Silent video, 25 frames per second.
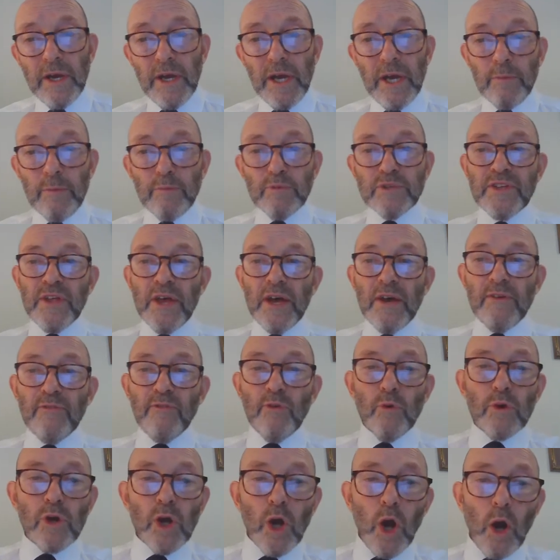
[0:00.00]
It was
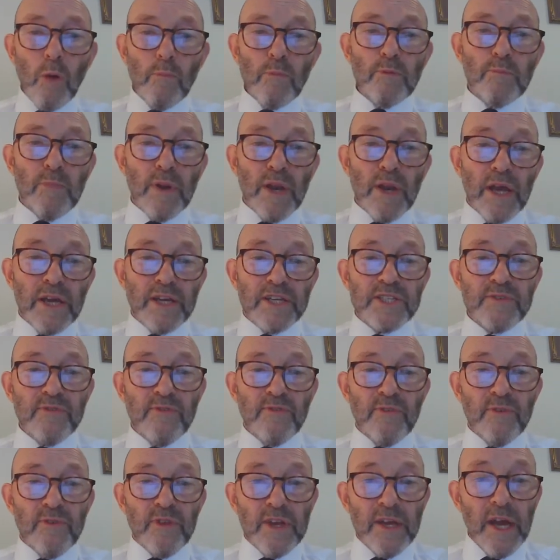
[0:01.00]
therefore commonplace
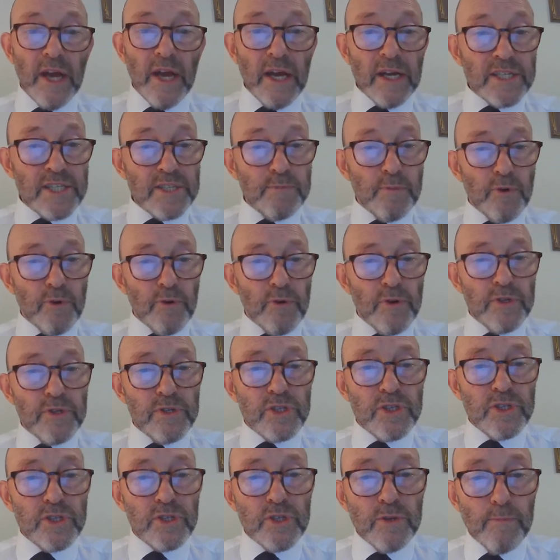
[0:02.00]
for the
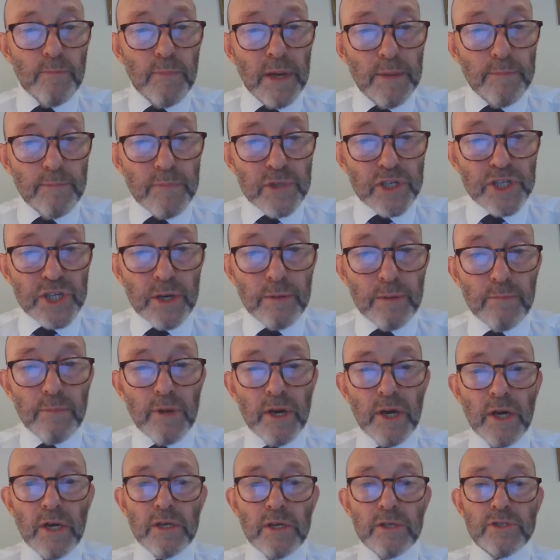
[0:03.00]
aspirant to membership
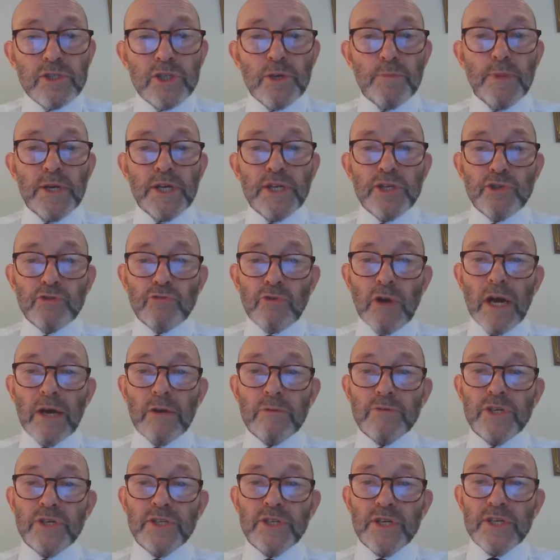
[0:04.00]
to be
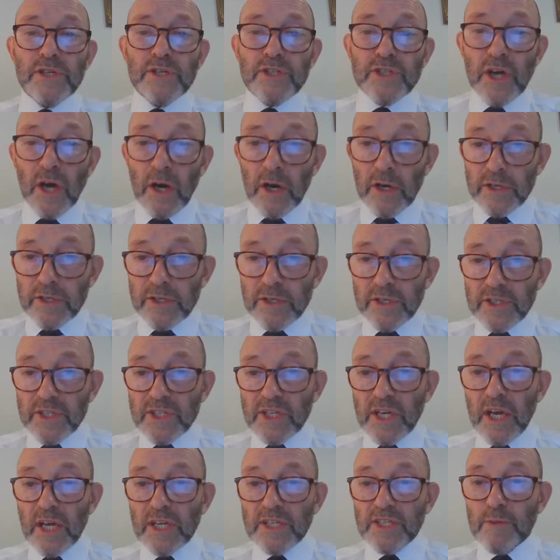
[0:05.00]
shrouded in darkness
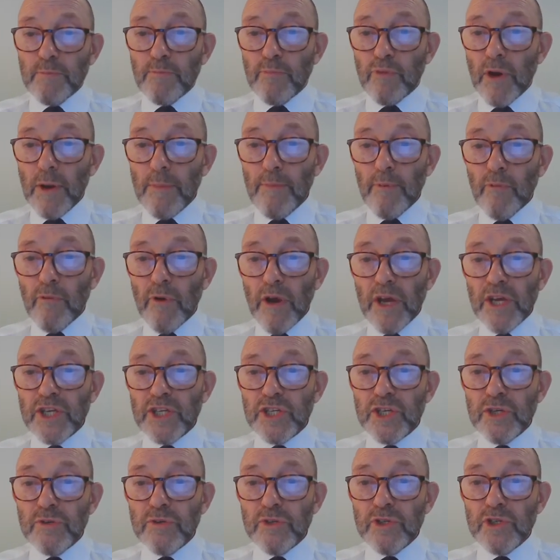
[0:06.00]
as a
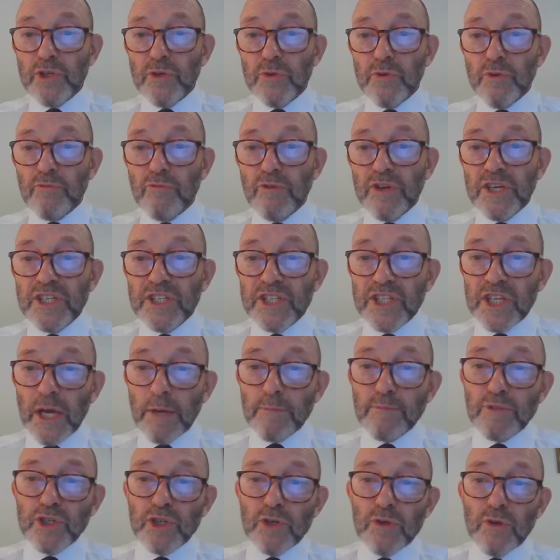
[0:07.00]
preparation to the
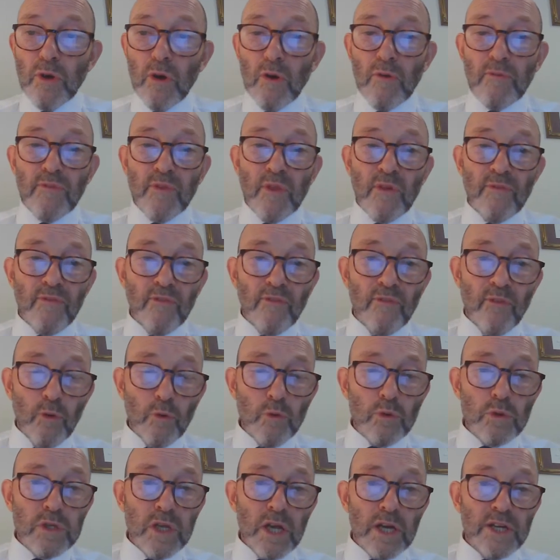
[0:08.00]
reception of the
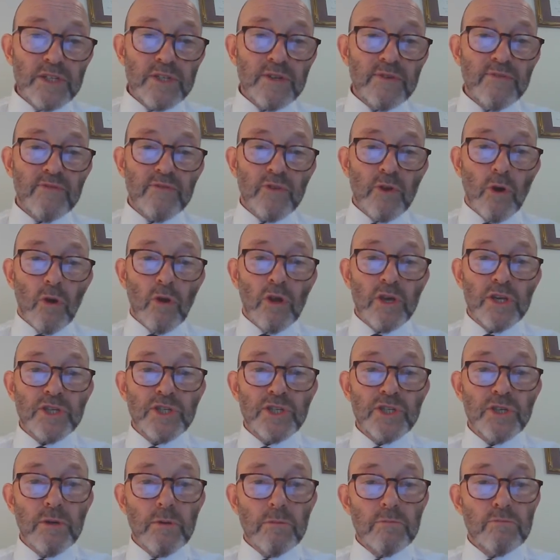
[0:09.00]
full light of
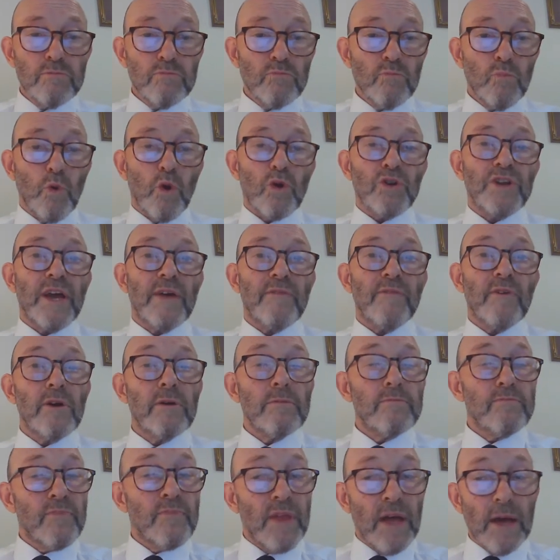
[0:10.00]
knowledge,
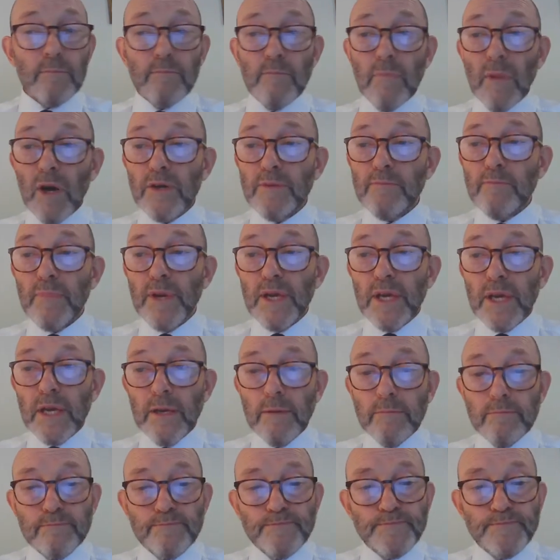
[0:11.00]
whatever that might be.